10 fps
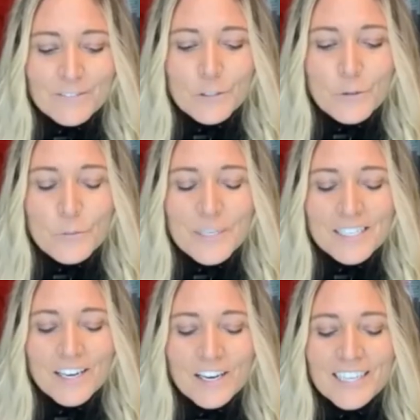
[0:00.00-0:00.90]
you were
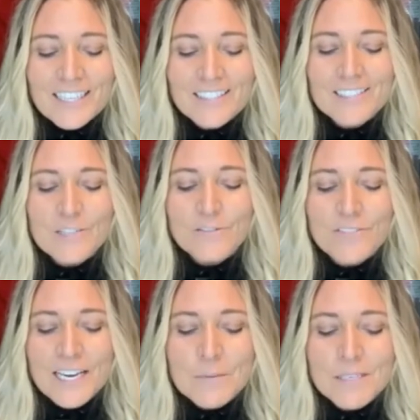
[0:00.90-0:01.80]
reincarnated as a
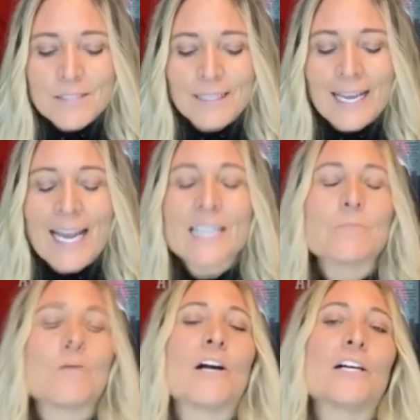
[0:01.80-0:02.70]
famous
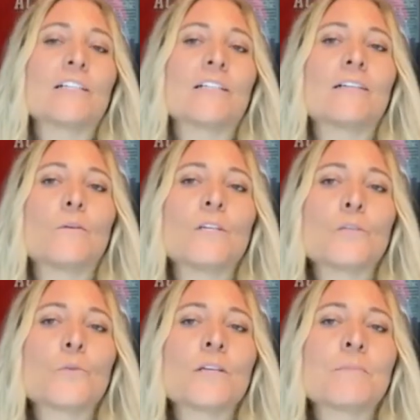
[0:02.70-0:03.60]
landmark,
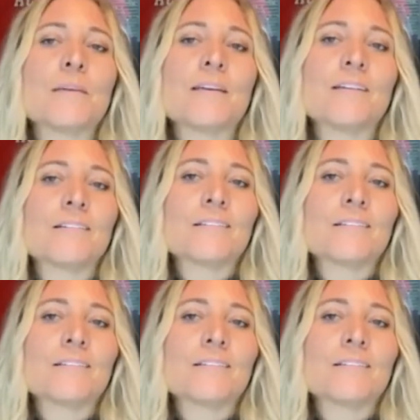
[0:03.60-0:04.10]
which would it be?